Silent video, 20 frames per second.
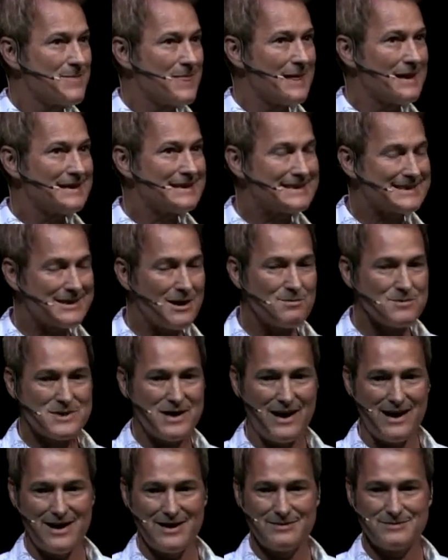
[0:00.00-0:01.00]

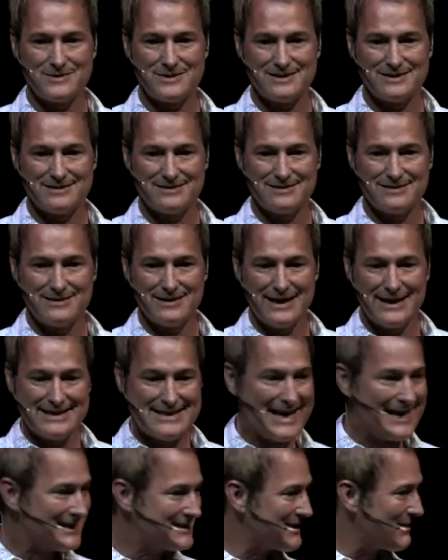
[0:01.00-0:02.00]
Sometimes it
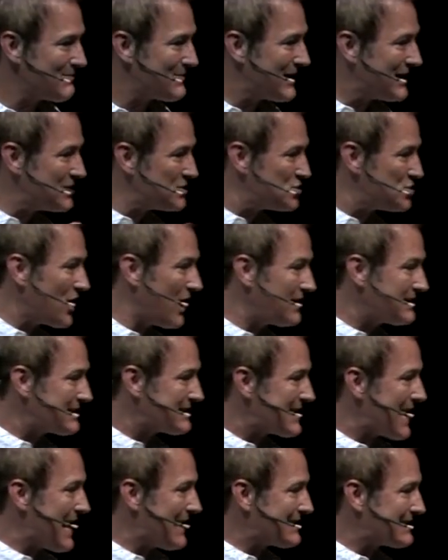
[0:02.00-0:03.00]
takes something just
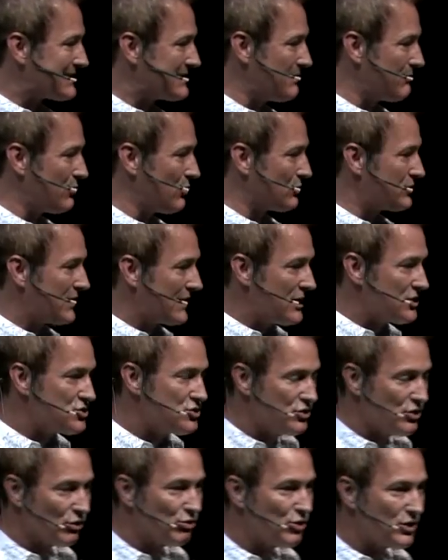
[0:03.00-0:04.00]
that simple to get you
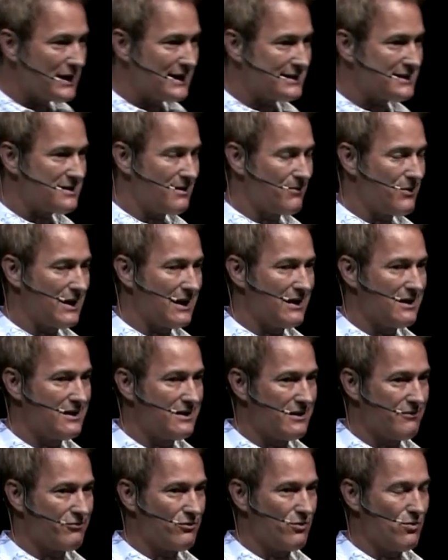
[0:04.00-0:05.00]
to look at something in a
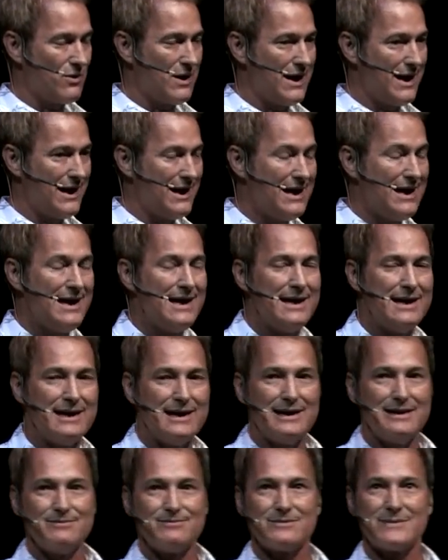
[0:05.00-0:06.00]
different way.
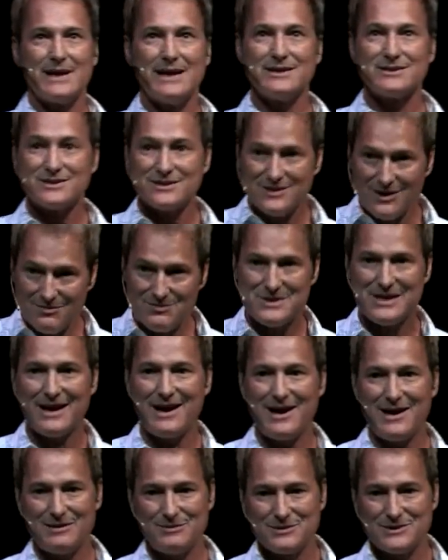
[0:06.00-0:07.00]
And
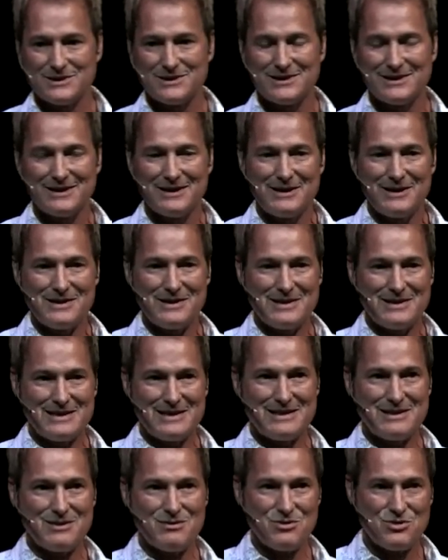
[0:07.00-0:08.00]
sometimes
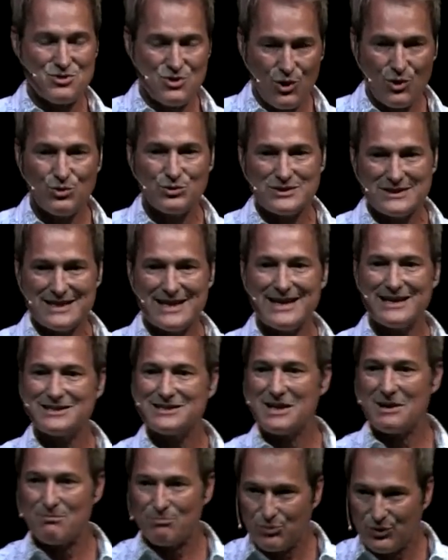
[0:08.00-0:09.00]
those things
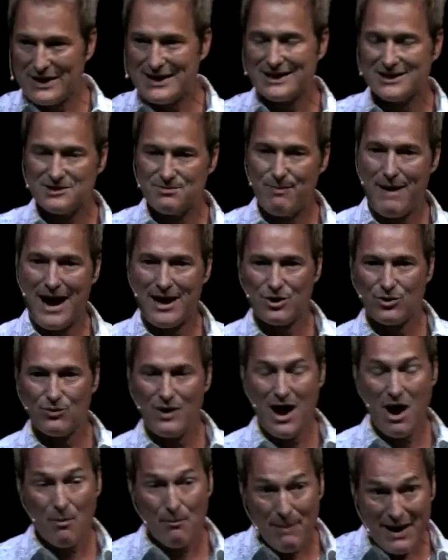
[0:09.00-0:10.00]
that bring us back
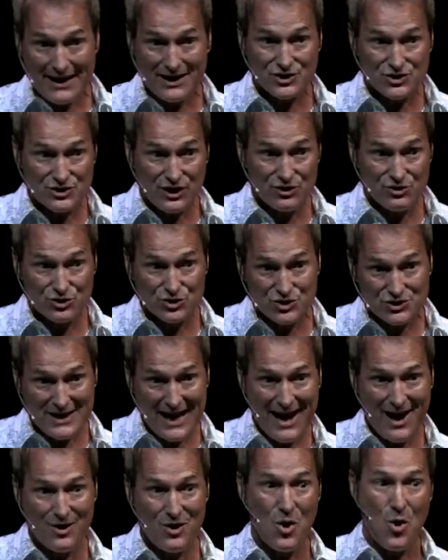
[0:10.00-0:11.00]
around make us
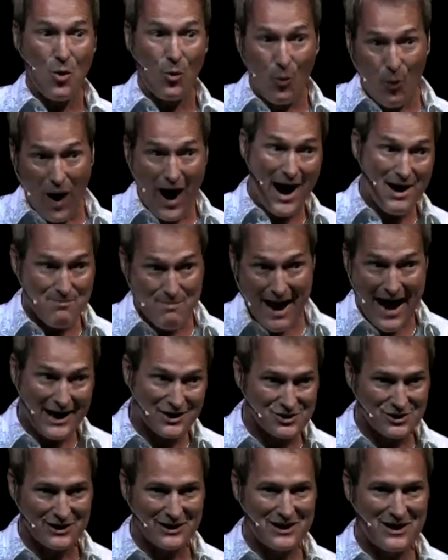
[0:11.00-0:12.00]
understand why
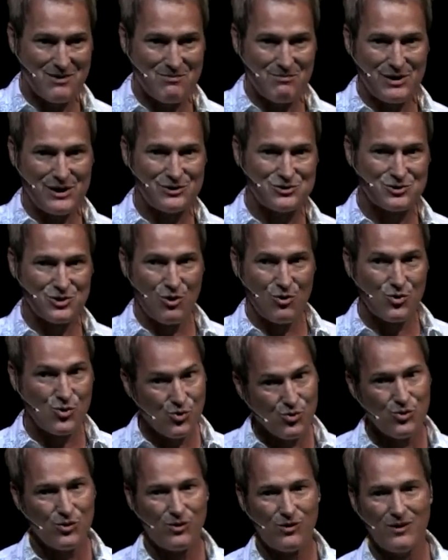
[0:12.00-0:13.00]
magic can be so
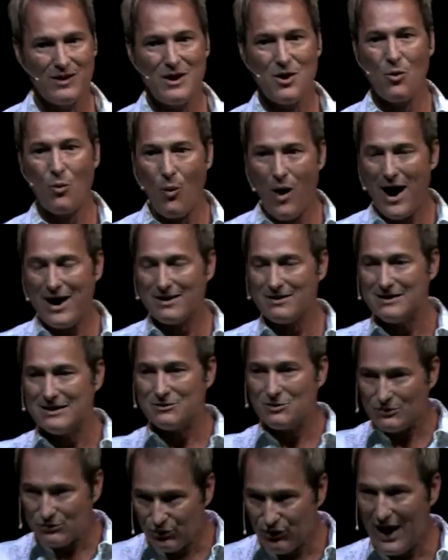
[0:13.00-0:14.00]
cool, why
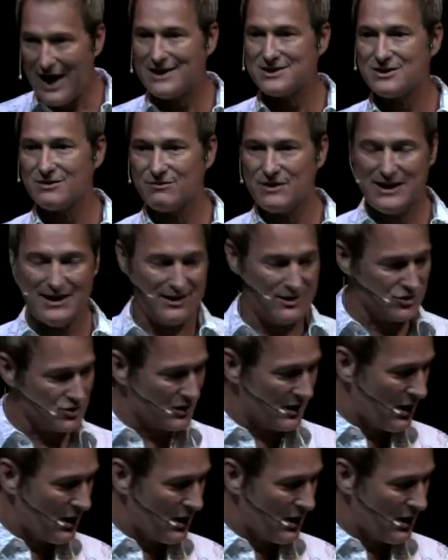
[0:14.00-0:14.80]
lots of kids